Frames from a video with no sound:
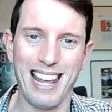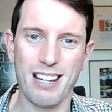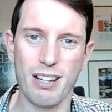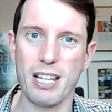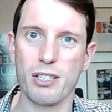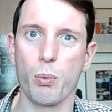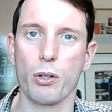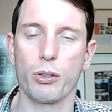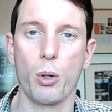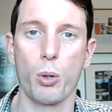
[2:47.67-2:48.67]
then it's
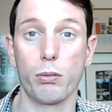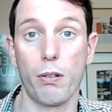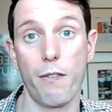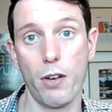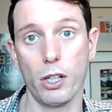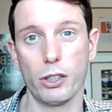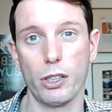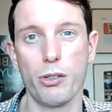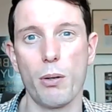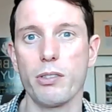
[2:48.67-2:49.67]
what's called a
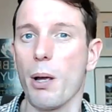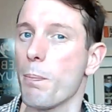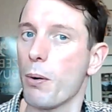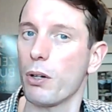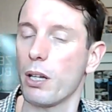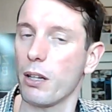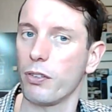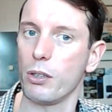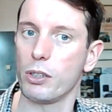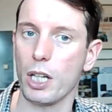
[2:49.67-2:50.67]
reversion. So at some point in the
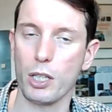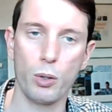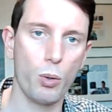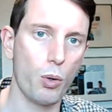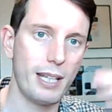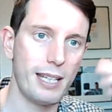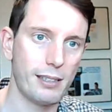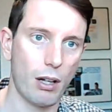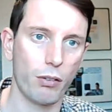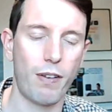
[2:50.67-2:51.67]
future, your
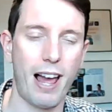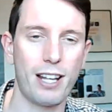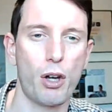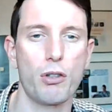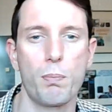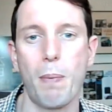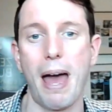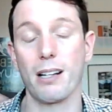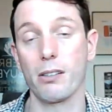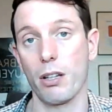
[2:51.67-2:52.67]
leasehold flat goes
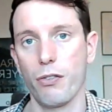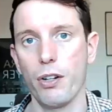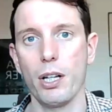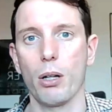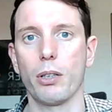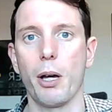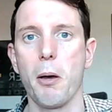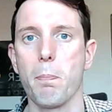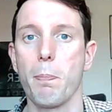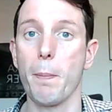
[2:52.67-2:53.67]
back to the freeholder.
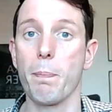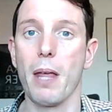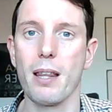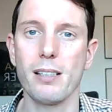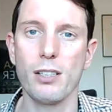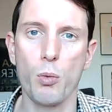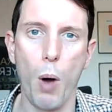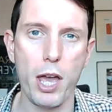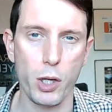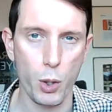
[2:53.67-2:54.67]
But this is
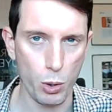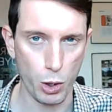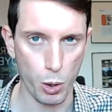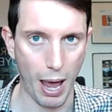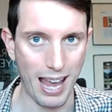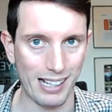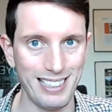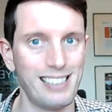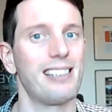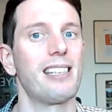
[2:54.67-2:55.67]
where you can do a
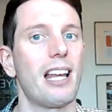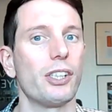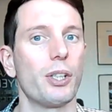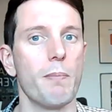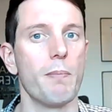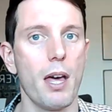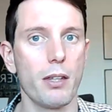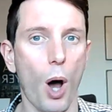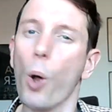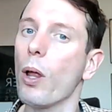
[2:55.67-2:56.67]
lease extension.
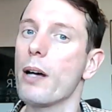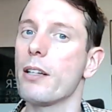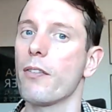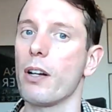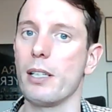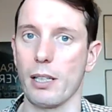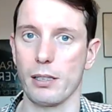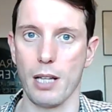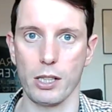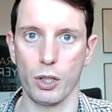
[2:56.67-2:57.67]
The whole idea of a lease
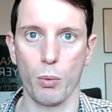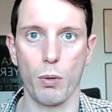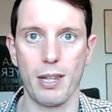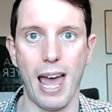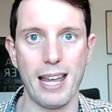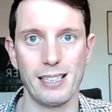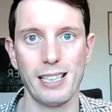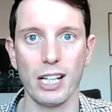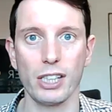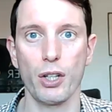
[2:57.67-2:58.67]
extension with a
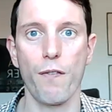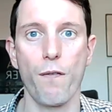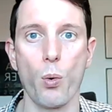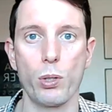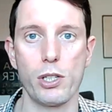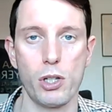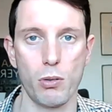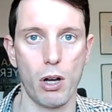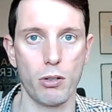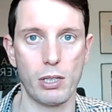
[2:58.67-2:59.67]
Section
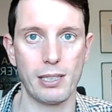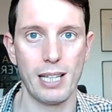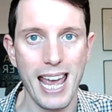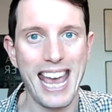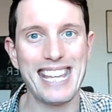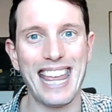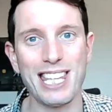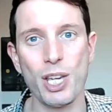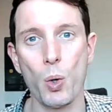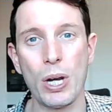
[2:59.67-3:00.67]
42 notice is
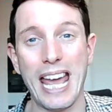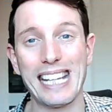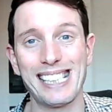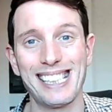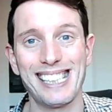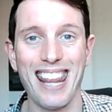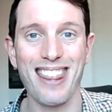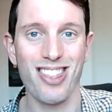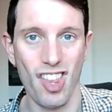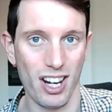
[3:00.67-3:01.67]
that you can
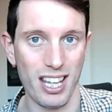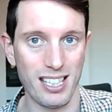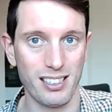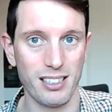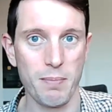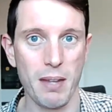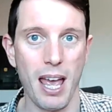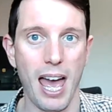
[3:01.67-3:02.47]
extend the lease,